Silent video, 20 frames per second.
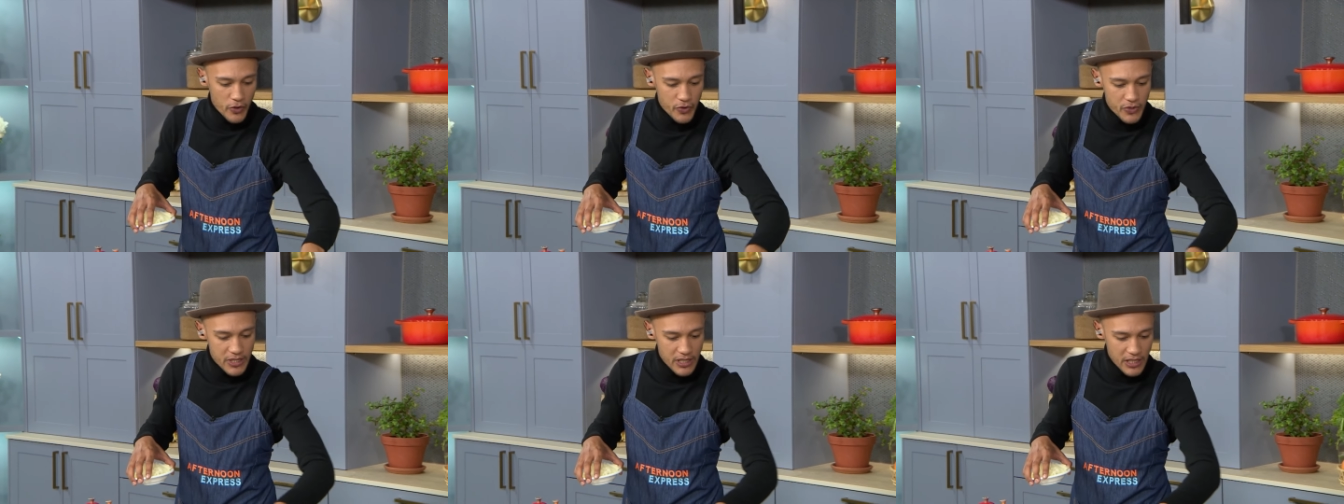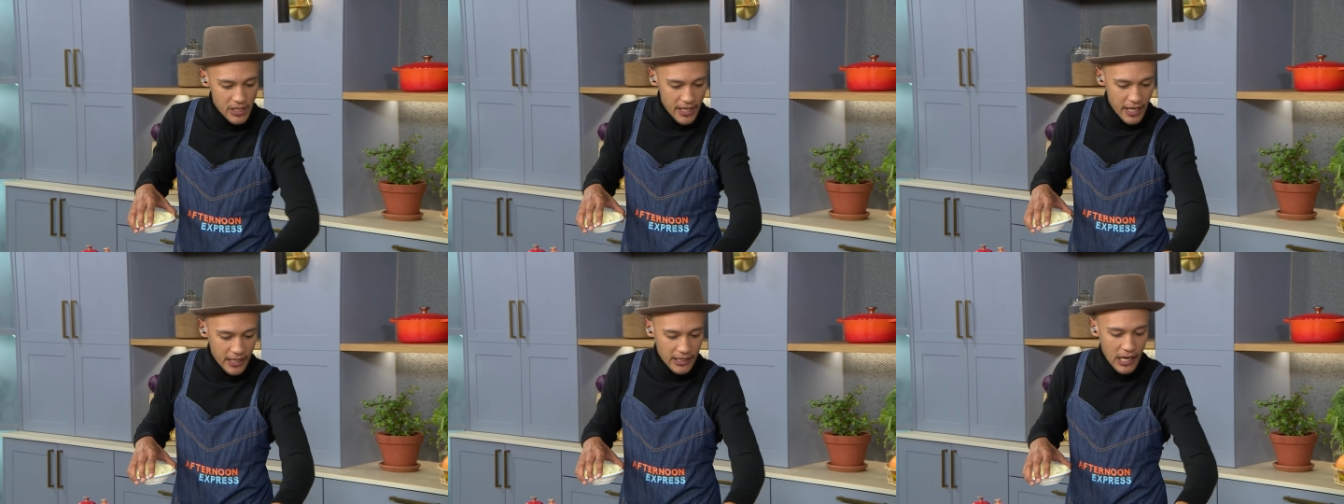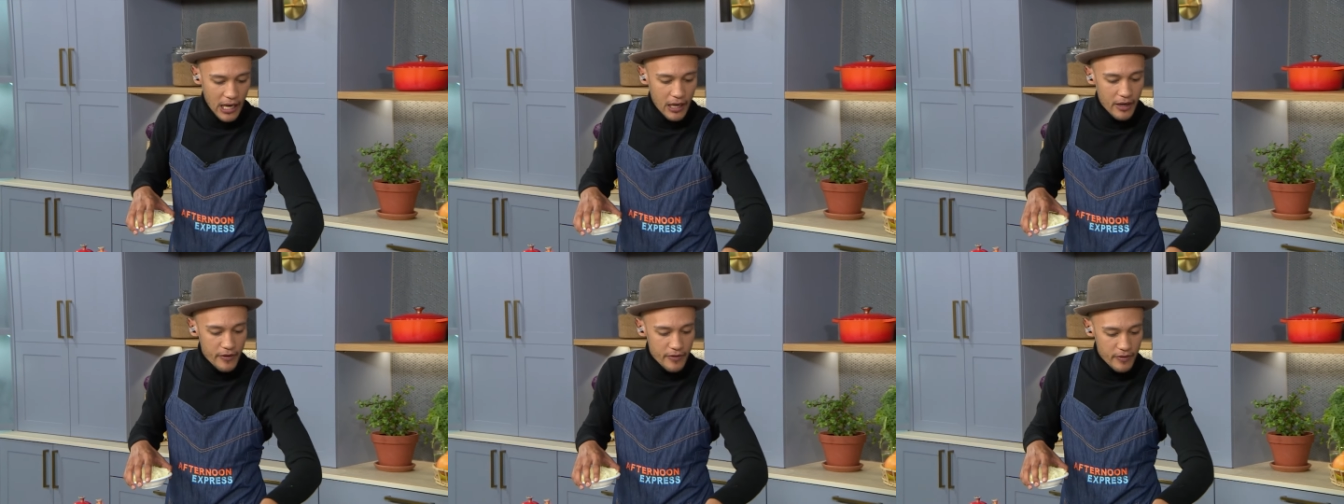you see
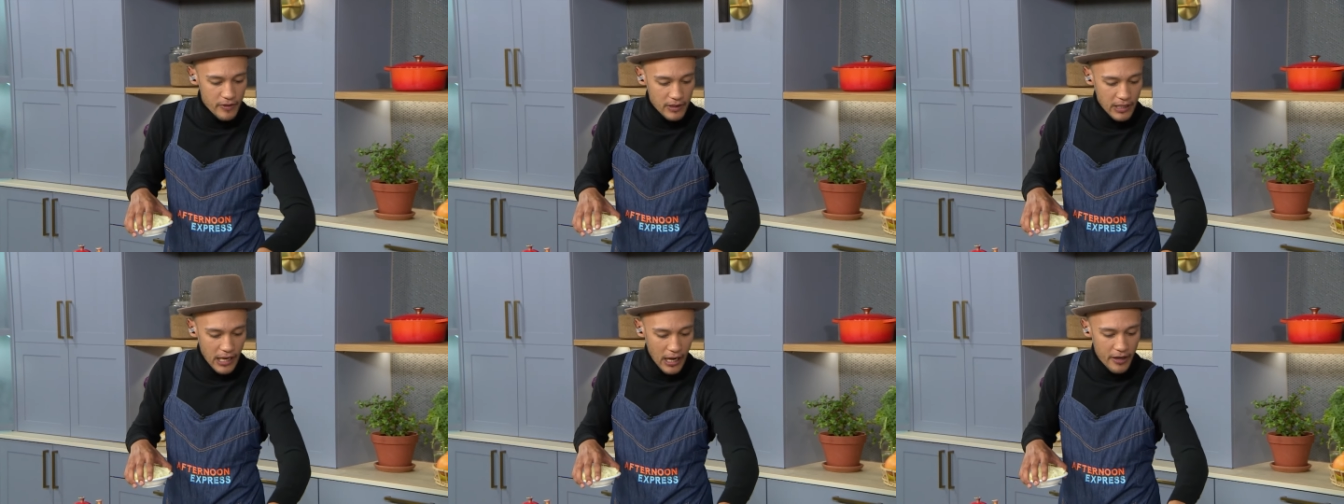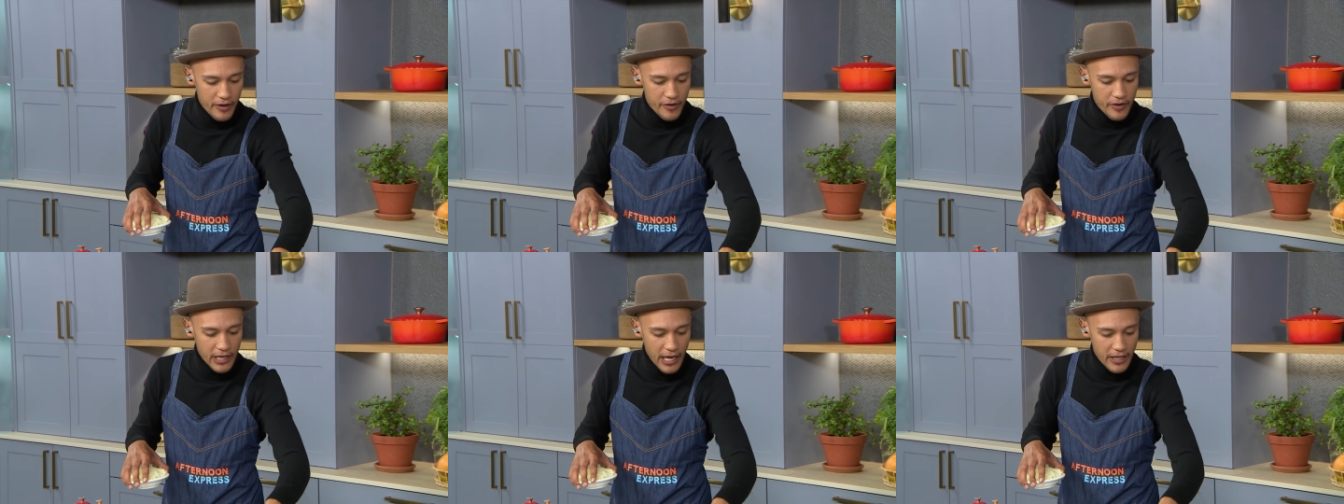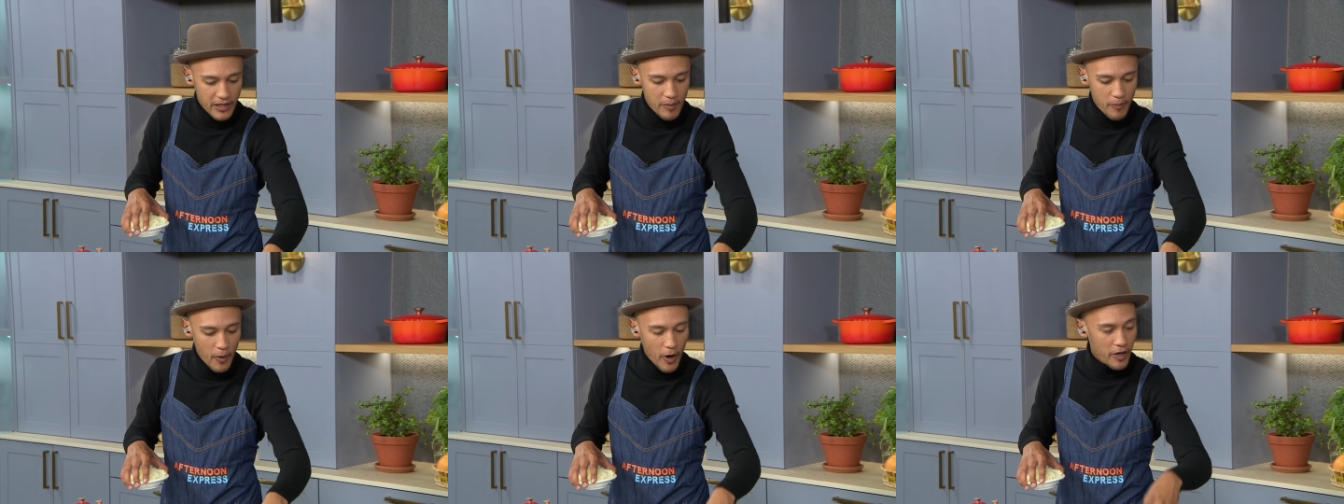that color
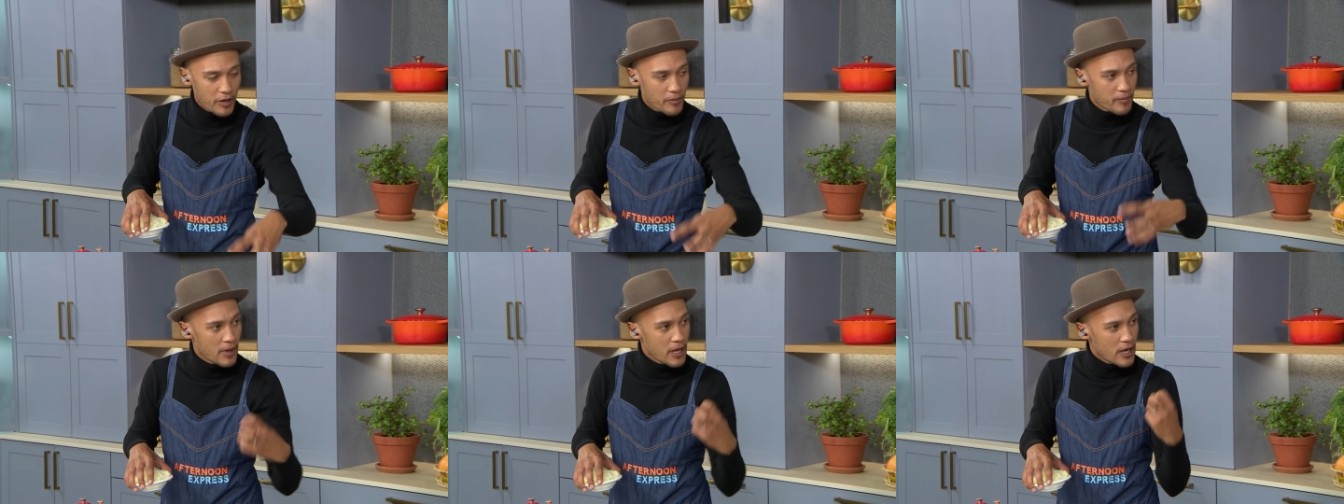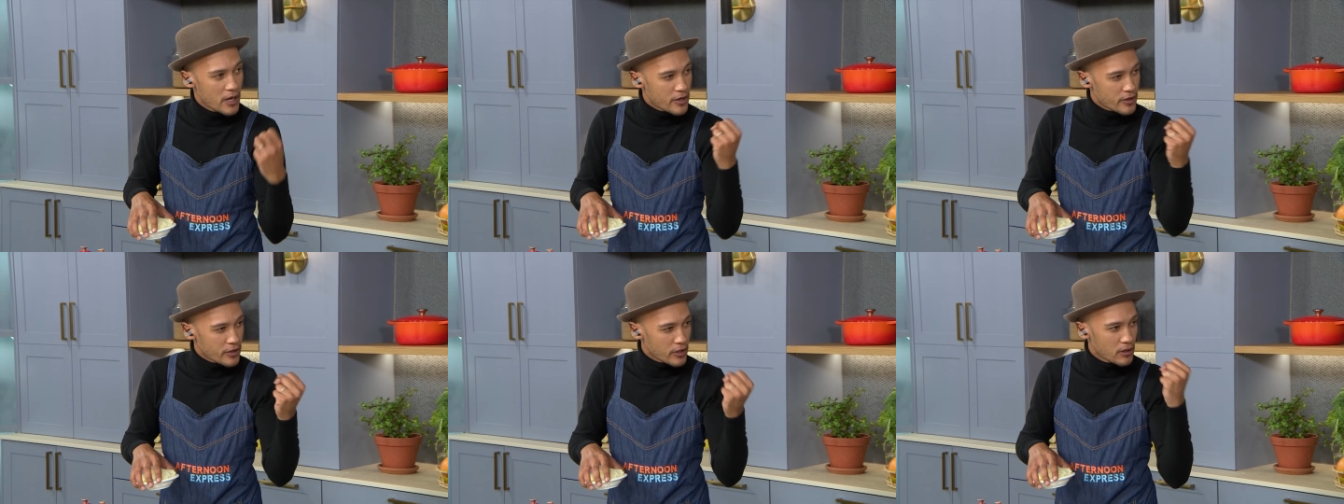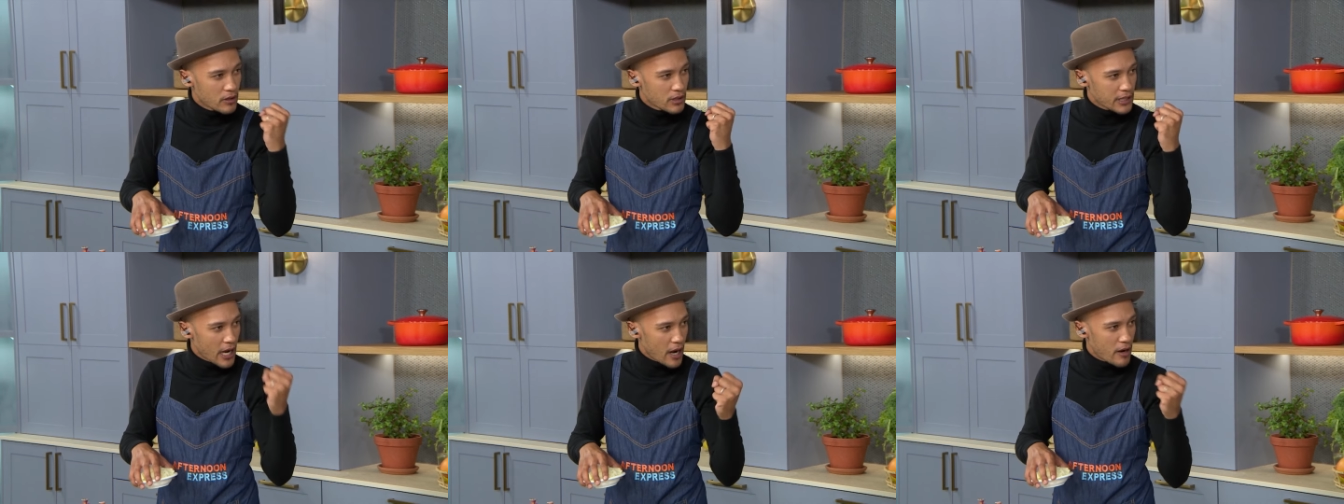coloring at the bottom
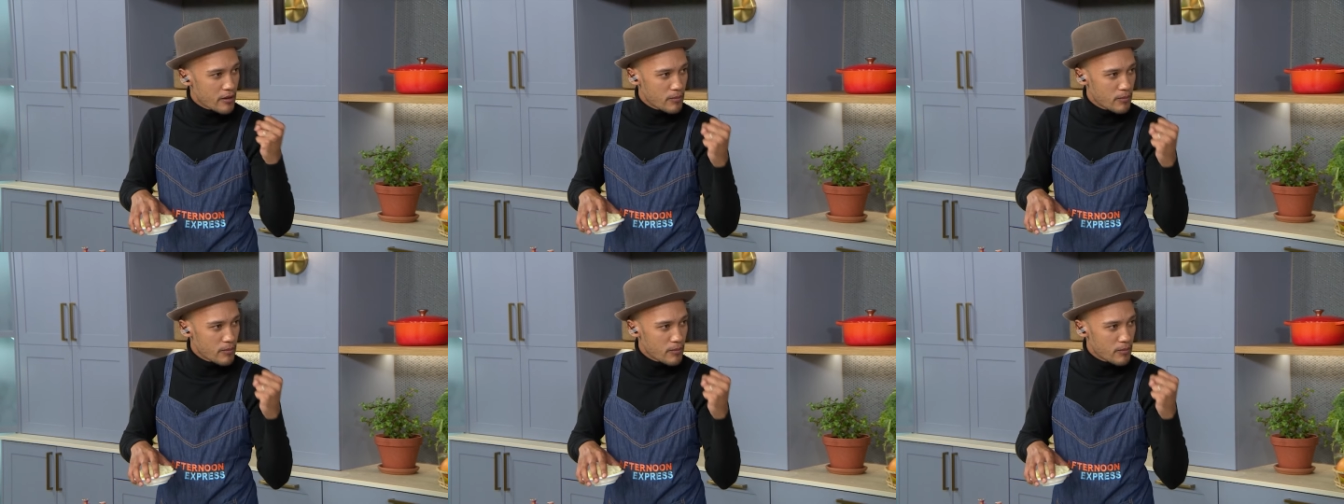real